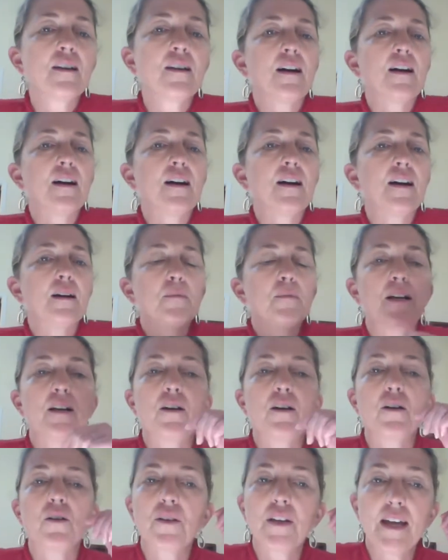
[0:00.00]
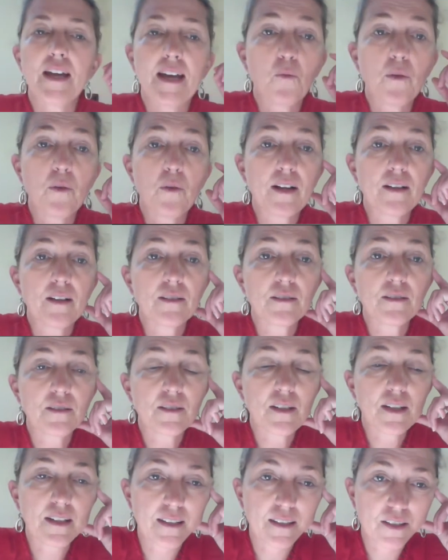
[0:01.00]
Okay, well,
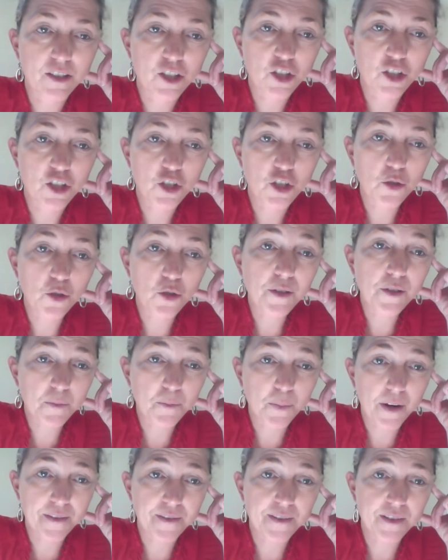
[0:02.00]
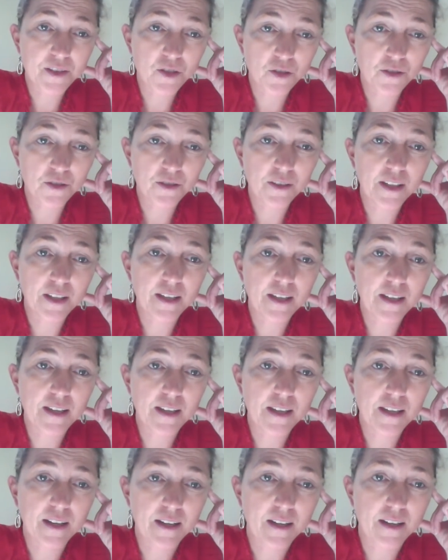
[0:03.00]
shortness of breath is certainly
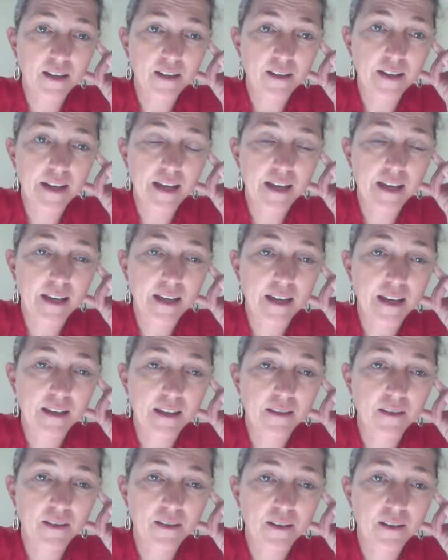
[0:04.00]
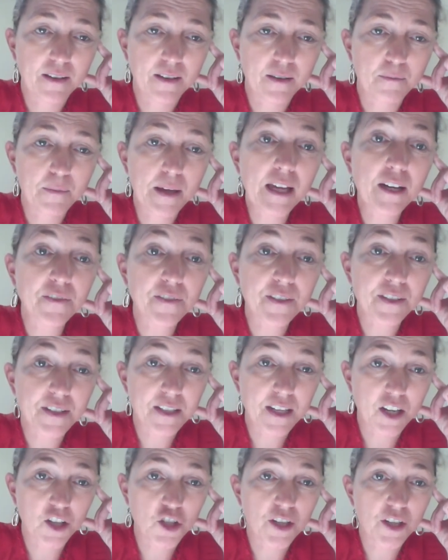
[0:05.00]
a
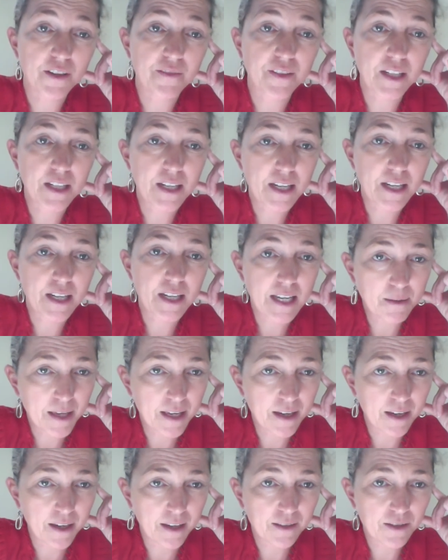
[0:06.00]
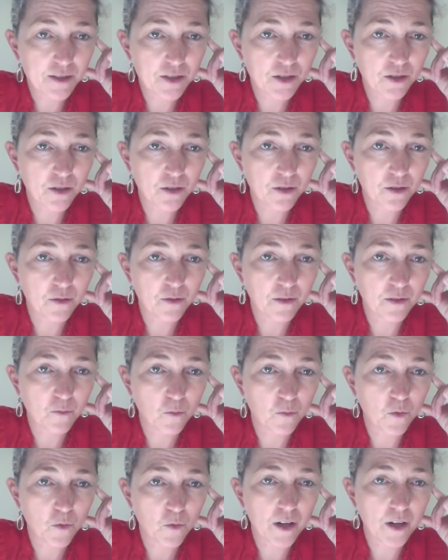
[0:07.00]
manifestation of anemia. So
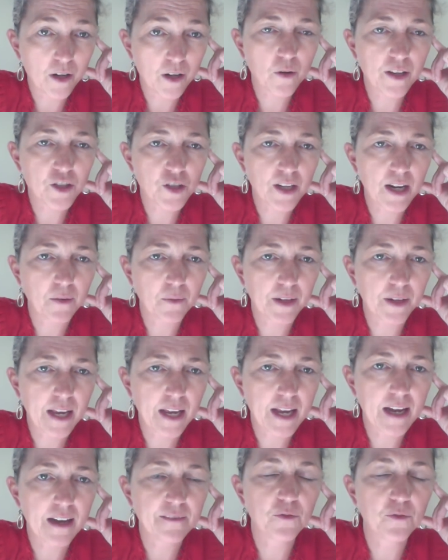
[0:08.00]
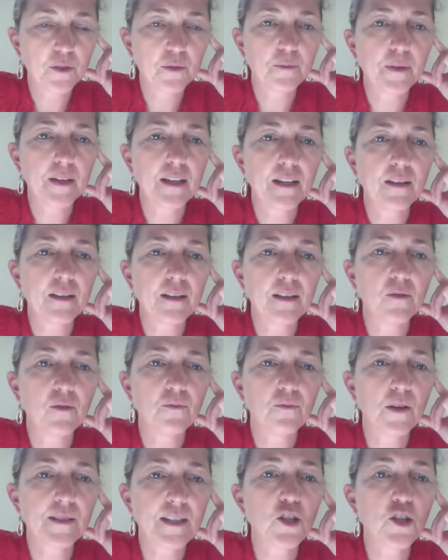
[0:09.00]
one question I would have would be,
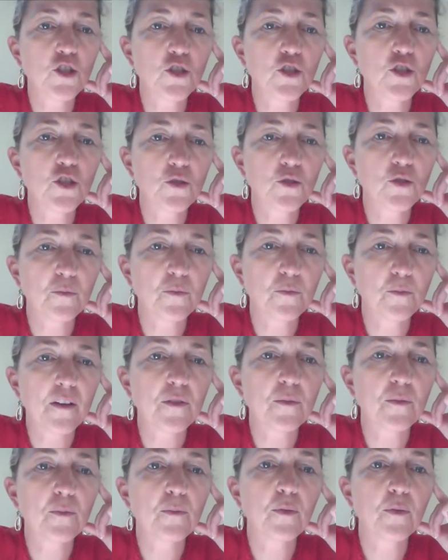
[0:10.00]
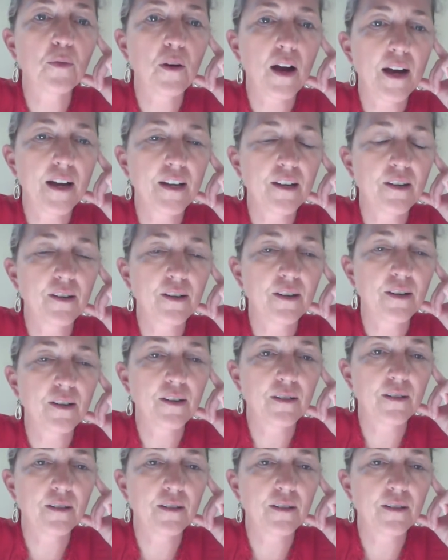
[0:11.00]
was he short of breath prior